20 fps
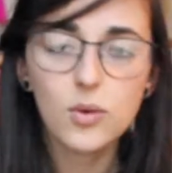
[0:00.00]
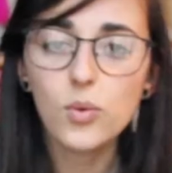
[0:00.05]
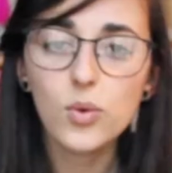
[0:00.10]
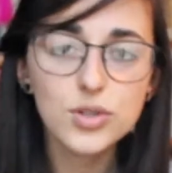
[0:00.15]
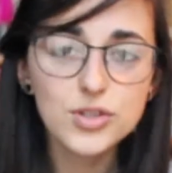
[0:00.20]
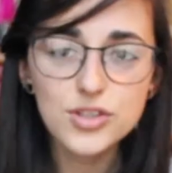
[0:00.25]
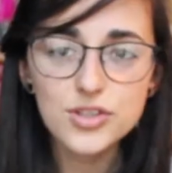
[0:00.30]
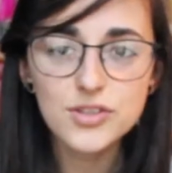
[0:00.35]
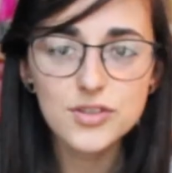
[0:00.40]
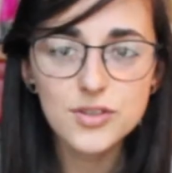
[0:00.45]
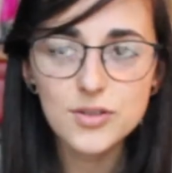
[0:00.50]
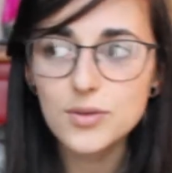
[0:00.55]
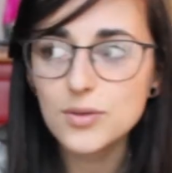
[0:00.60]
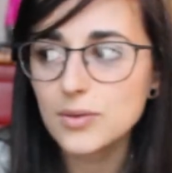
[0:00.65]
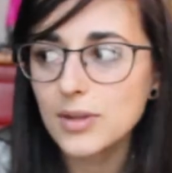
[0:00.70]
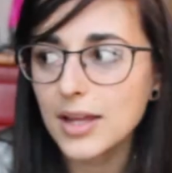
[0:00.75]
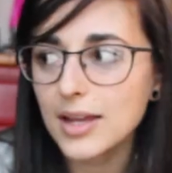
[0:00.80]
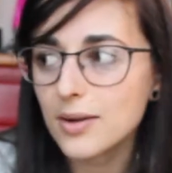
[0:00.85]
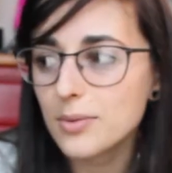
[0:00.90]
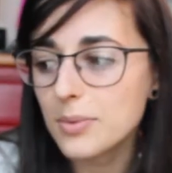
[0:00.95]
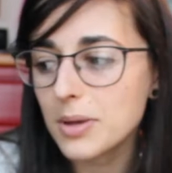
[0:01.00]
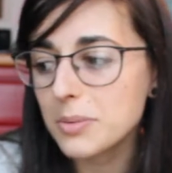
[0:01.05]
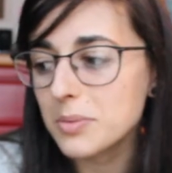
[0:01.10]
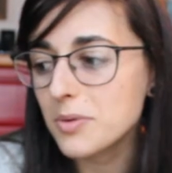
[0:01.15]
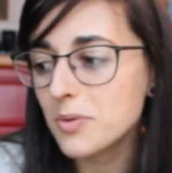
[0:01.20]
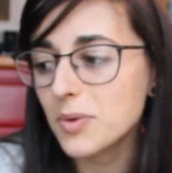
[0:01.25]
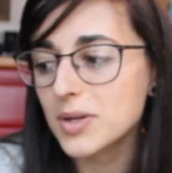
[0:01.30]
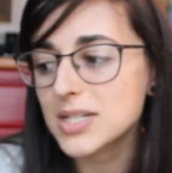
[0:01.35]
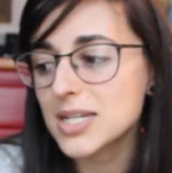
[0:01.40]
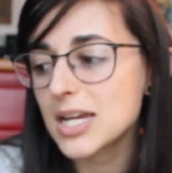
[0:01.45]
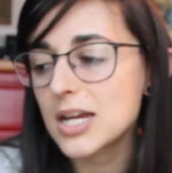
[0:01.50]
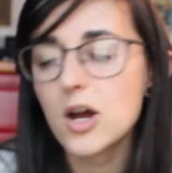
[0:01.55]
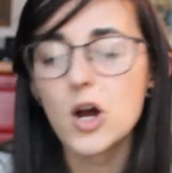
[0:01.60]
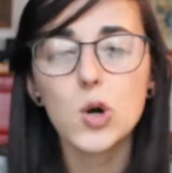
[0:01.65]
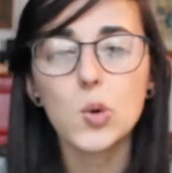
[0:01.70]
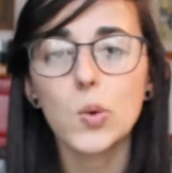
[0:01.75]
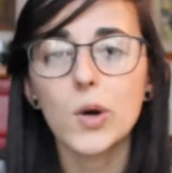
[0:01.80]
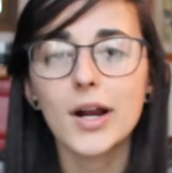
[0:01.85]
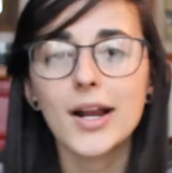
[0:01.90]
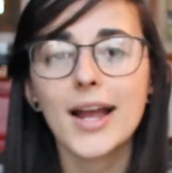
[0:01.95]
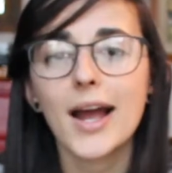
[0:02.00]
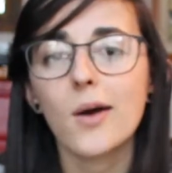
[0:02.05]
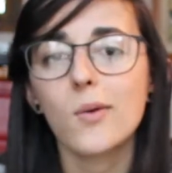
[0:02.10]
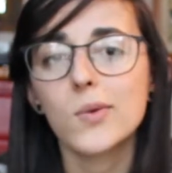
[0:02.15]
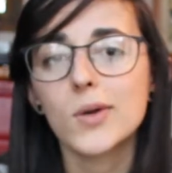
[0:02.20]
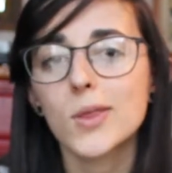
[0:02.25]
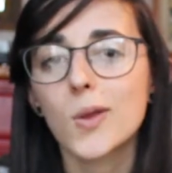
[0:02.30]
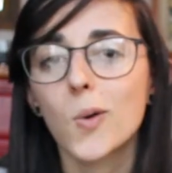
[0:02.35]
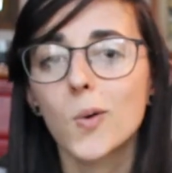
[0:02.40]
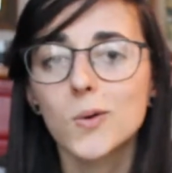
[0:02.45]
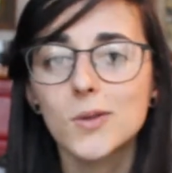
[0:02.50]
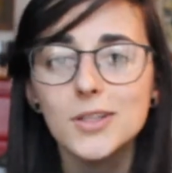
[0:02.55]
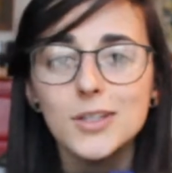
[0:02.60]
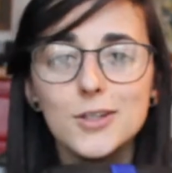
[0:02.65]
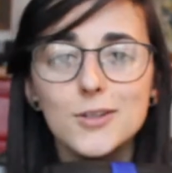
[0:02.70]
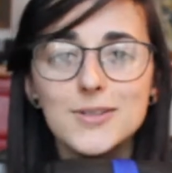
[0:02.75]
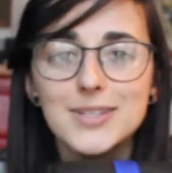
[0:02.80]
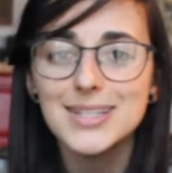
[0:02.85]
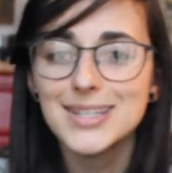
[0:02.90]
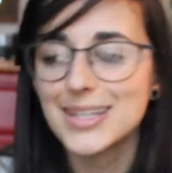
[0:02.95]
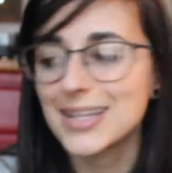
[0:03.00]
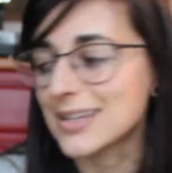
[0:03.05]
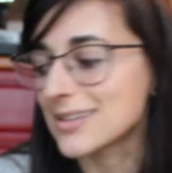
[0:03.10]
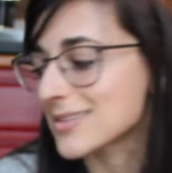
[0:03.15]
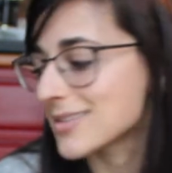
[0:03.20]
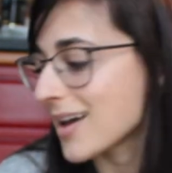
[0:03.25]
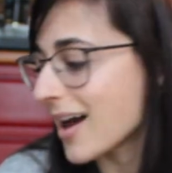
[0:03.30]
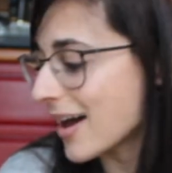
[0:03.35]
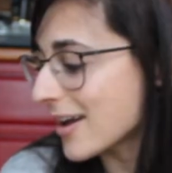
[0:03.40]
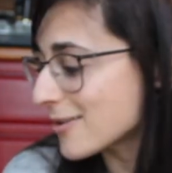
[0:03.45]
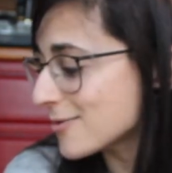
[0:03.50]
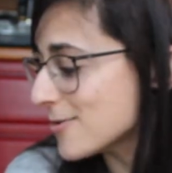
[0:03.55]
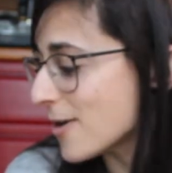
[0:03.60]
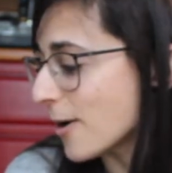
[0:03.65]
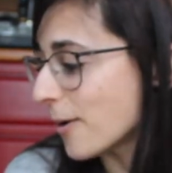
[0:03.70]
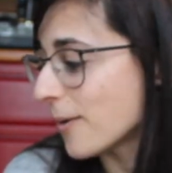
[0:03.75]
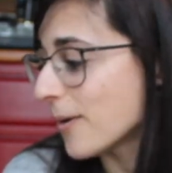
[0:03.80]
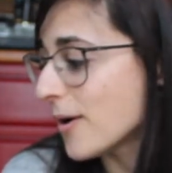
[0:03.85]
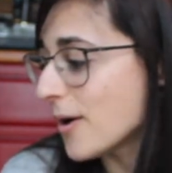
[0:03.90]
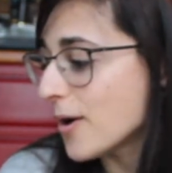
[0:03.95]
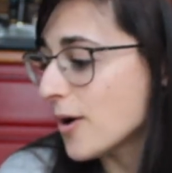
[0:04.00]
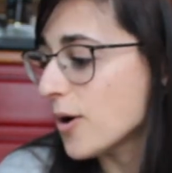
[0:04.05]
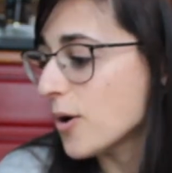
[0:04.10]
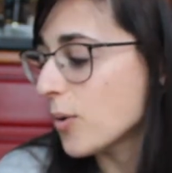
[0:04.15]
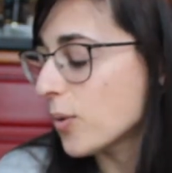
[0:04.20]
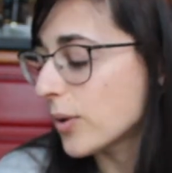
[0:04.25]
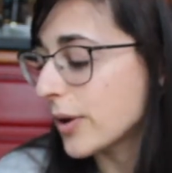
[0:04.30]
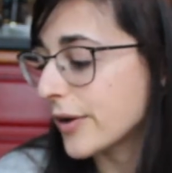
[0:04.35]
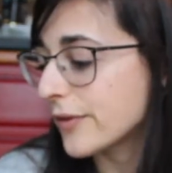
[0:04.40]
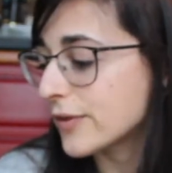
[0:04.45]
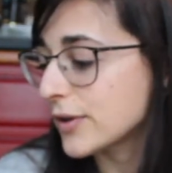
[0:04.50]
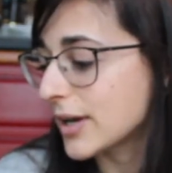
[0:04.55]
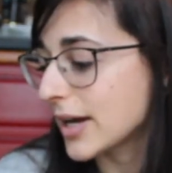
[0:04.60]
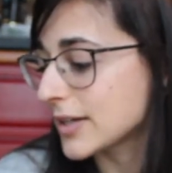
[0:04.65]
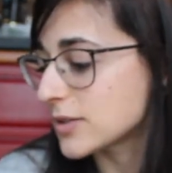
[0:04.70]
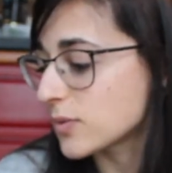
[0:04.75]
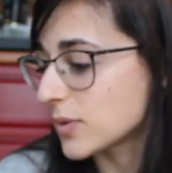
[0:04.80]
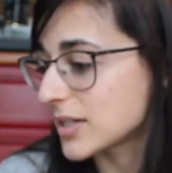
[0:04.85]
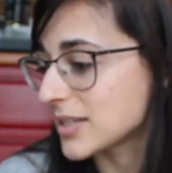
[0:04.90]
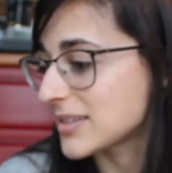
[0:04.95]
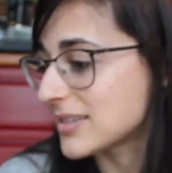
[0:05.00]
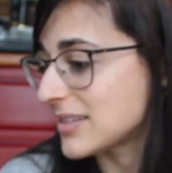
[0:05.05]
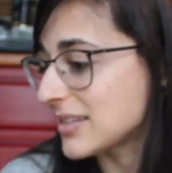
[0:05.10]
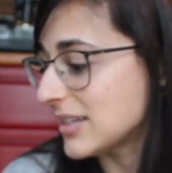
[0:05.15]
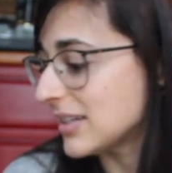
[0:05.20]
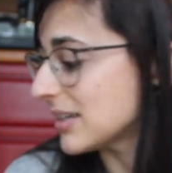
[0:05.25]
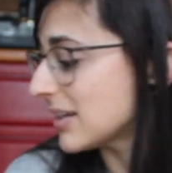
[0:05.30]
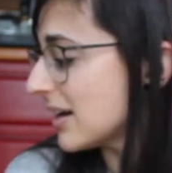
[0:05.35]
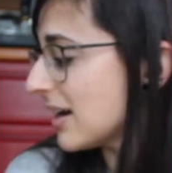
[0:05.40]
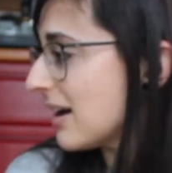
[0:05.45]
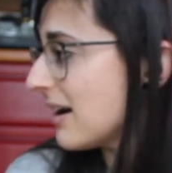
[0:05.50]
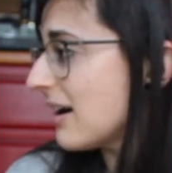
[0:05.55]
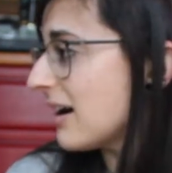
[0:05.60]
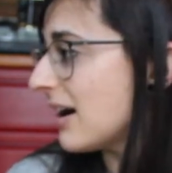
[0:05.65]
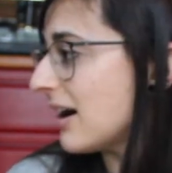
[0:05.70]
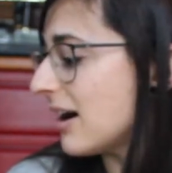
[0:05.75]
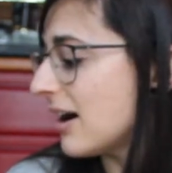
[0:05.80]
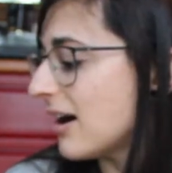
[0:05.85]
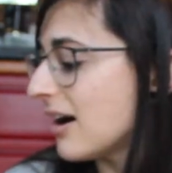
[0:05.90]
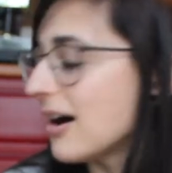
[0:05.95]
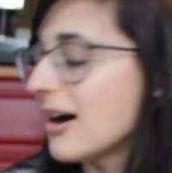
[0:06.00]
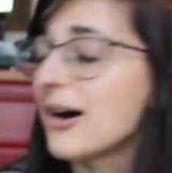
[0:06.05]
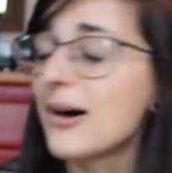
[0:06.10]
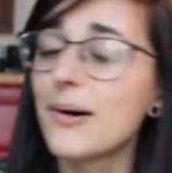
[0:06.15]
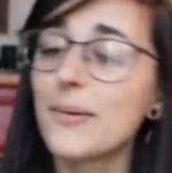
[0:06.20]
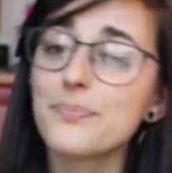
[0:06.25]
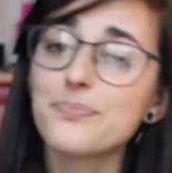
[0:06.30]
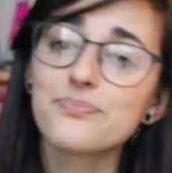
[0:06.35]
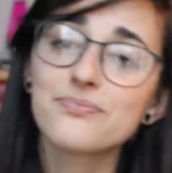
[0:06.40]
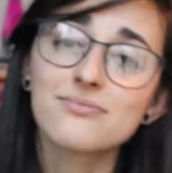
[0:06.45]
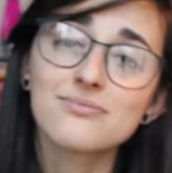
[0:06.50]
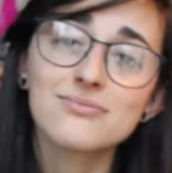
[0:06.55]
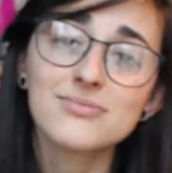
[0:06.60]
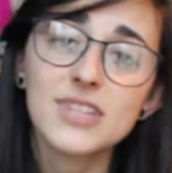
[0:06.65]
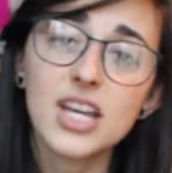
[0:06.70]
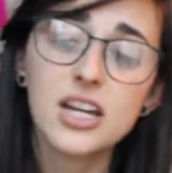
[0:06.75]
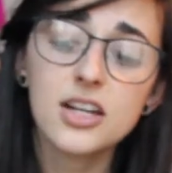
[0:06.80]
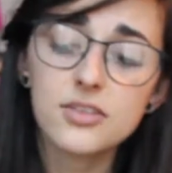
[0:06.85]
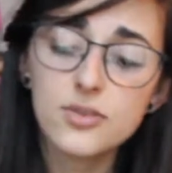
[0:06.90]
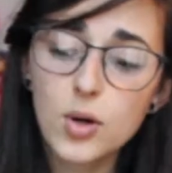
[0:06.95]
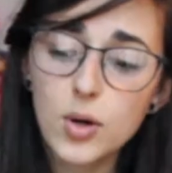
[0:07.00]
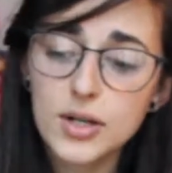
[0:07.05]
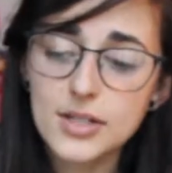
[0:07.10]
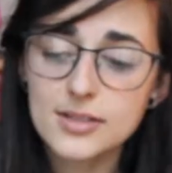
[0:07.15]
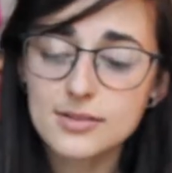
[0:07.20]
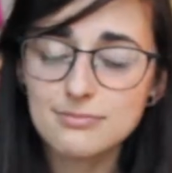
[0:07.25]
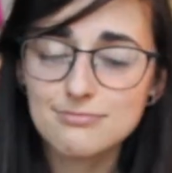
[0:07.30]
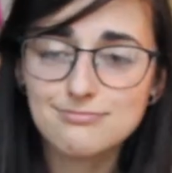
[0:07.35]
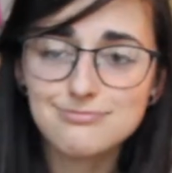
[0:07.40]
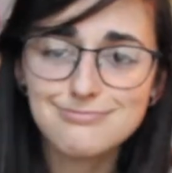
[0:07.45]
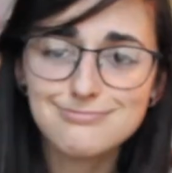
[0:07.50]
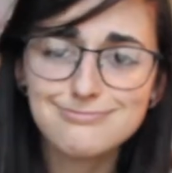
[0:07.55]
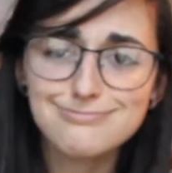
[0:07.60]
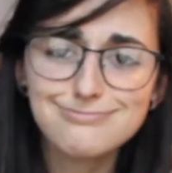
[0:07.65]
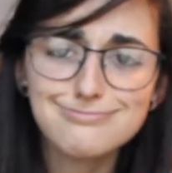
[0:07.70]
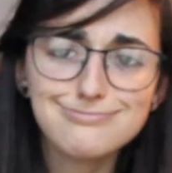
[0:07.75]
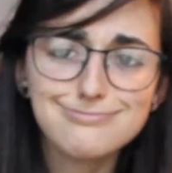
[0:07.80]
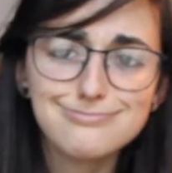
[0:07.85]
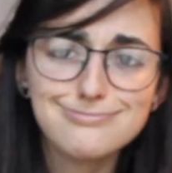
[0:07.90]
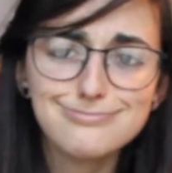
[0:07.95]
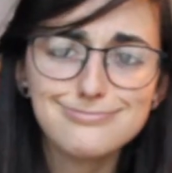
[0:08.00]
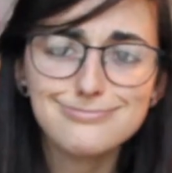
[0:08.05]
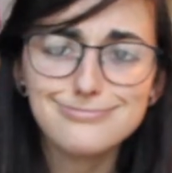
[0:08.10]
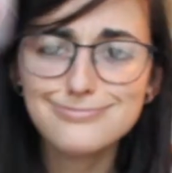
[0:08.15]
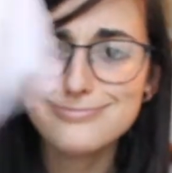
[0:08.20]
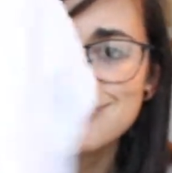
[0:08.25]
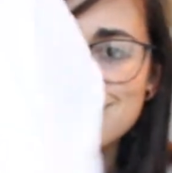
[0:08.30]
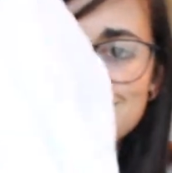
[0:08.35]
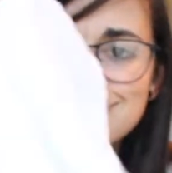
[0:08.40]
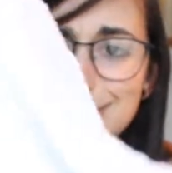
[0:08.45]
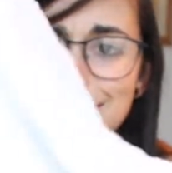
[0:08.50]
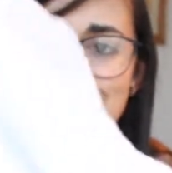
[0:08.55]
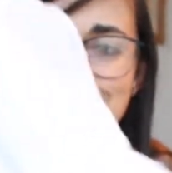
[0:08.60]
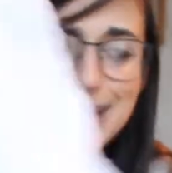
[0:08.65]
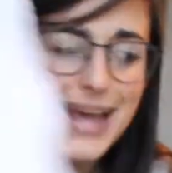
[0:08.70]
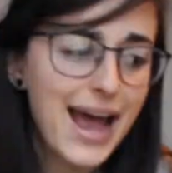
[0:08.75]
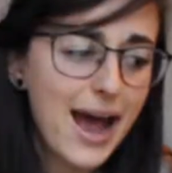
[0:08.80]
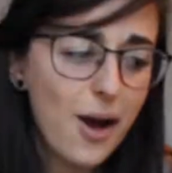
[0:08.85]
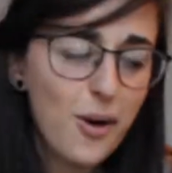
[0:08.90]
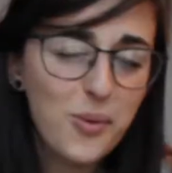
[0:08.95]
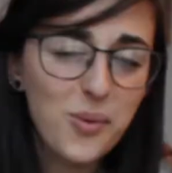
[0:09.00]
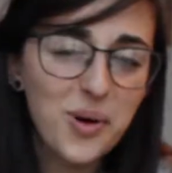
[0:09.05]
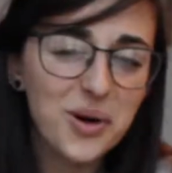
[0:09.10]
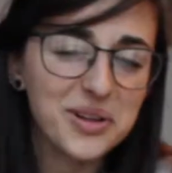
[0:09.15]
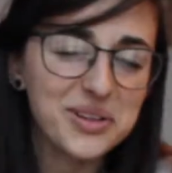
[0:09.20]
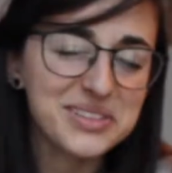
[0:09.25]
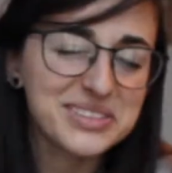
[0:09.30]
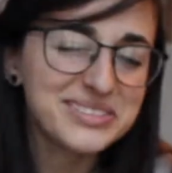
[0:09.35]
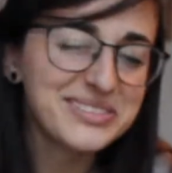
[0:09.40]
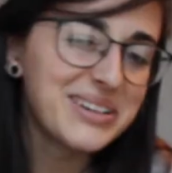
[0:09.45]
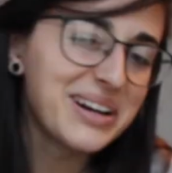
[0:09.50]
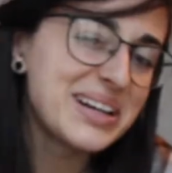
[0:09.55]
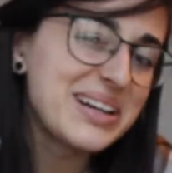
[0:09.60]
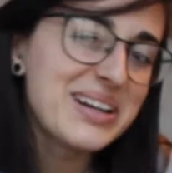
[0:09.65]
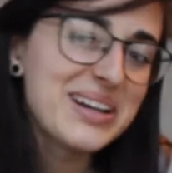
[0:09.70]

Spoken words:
we'll just do like maybe one day a workout with only using this. I don't know, whatever you guys want to see. And of course, a towel, why